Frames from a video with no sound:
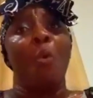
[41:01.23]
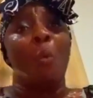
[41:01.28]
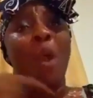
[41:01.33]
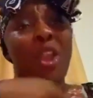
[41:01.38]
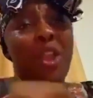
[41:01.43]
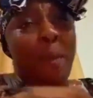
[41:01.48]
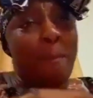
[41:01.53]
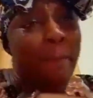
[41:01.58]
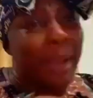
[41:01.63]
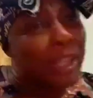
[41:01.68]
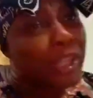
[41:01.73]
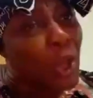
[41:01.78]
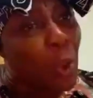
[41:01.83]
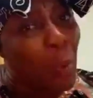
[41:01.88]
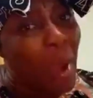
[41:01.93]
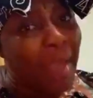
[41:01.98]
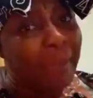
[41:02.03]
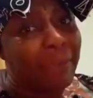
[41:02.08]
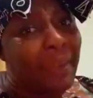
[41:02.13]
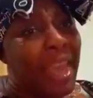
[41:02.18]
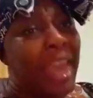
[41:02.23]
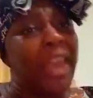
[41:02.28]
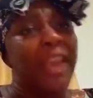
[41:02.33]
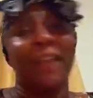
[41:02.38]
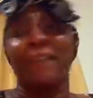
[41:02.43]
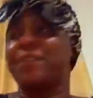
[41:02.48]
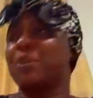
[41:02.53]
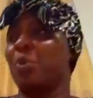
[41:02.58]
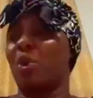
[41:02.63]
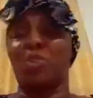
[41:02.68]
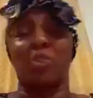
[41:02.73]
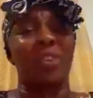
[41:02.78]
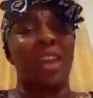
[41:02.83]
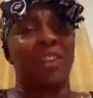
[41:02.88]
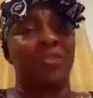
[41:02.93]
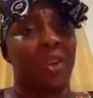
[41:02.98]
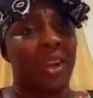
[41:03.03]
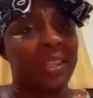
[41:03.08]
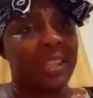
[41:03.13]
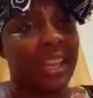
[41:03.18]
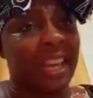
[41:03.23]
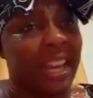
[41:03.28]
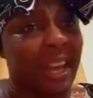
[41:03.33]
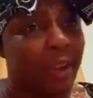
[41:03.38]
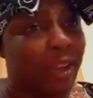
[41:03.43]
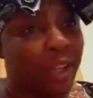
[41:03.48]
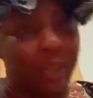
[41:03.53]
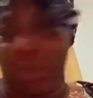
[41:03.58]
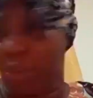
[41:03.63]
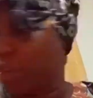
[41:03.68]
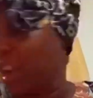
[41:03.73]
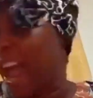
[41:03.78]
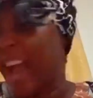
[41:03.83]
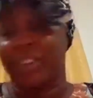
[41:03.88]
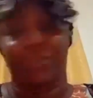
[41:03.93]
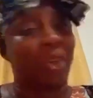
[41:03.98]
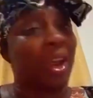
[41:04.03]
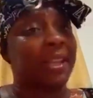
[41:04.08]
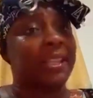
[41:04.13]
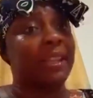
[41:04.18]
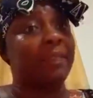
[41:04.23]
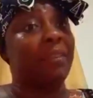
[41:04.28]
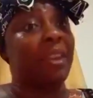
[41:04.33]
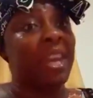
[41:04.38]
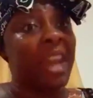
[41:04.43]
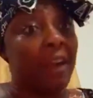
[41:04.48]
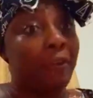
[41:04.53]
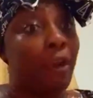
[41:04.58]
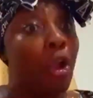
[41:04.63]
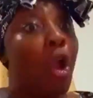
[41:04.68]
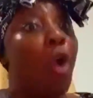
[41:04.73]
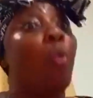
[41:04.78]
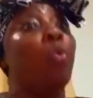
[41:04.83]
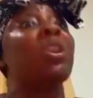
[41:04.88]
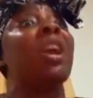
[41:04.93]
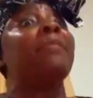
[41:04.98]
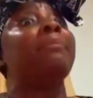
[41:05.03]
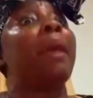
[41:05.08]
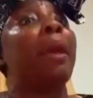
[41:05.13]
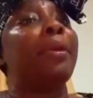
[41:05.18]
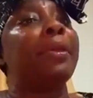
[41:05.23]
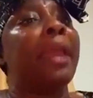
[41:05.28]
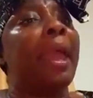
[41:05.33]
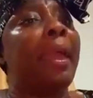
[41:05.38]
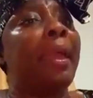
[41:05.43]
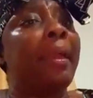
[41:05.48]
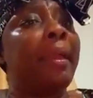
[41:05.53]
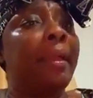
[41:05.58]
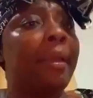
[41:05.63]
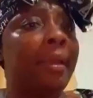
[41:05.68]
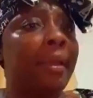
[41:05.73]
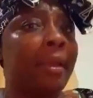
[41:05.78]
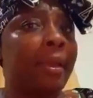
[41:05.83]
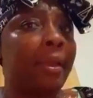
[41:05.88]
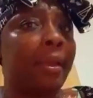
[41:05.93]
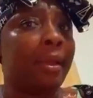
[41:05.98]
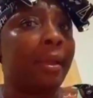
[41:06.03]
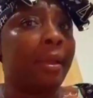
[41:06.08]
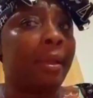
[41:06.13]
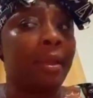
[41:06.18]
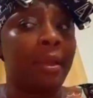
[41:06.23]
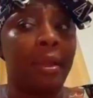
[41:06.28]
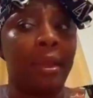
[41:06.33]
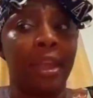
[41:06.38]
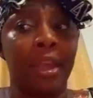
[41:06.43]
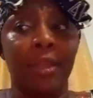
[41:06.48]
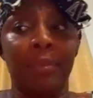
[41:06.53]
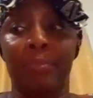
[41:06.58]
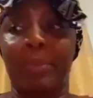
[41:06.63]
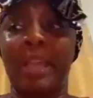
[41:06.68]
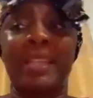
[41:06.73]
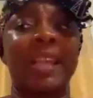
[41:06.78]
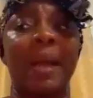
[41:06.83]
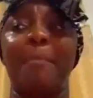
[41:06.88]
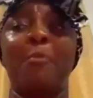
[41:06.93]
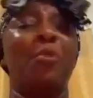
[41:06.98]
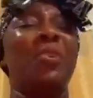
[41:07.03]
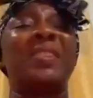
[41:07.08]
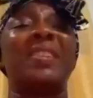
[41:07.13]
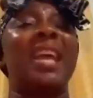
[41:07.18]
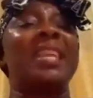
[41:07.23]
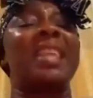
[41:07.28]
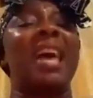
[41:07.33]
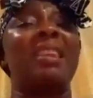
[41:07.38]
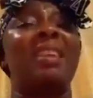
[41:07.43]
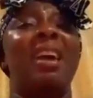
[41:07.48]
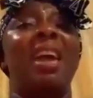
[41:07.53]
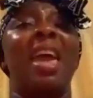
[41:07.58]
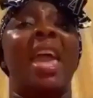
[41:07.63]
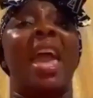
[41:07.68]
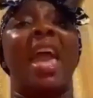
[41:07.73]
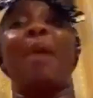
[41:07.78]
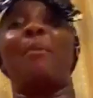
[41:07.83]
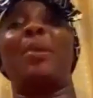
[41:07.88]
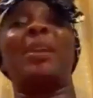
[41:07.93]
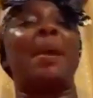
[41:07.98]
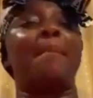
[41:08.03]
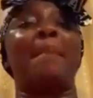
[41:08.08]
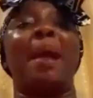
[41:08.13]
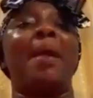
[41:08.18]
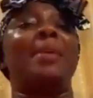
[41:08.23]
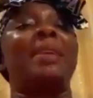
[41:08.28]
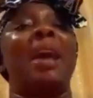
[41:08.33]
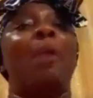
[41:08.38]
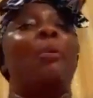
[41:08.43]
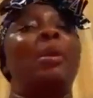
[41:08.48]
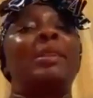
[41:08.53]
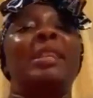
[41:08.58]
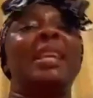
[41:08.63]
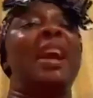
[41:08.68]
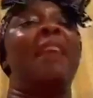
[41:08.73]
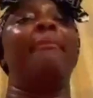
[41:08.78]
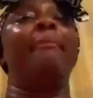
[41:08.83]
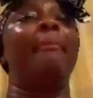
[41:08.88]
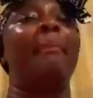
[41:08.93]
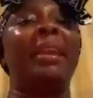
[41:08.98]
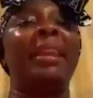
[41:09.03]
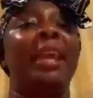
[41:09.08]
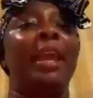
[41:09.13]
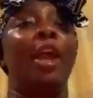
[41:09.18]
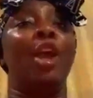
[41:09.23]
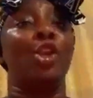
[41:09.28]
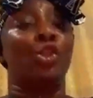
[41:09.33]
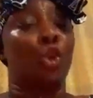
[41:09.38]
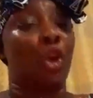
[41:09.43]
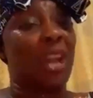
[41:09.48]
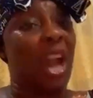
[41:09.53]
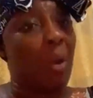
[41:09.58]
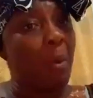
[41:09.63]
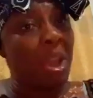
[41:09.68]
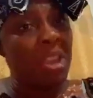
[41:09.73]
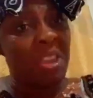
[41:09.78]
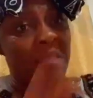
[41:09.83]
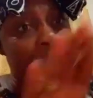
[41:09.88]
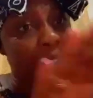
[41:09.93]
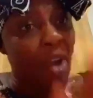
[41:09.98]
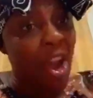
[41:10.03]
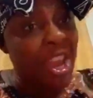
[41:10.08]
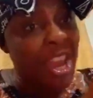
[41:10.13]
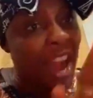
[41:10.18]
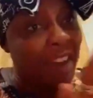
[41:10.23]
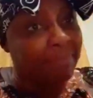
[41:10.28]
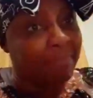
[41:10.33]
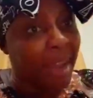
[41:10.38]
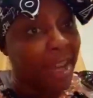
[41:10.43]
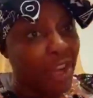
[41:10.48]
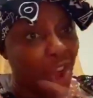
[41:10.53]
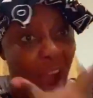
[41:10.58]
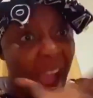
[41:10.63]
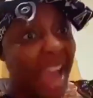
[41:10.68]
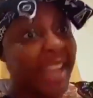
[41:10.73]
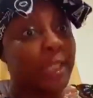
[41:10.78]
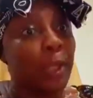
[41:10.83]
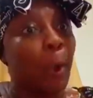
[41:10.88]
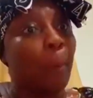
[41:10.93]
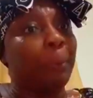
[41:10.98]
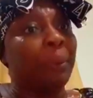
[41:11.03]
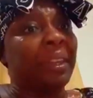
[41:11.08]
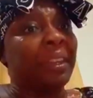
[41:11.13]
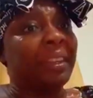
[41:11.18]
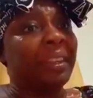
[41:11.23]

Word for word: you met your wife, if she was not attractive, if she was not attractive enough, would you have married her? There's some who say that eh, when I married, I wasn't having money. So now when you when you have money, your eyes open.